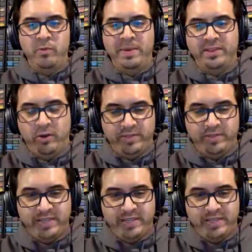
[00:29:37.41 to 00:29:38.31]
the
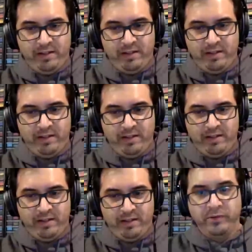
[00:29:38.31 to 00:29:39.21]
hotel, a
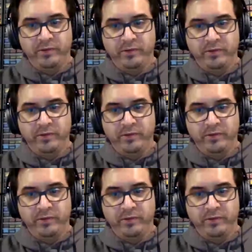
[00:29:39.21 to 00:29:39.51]
nearby hotel.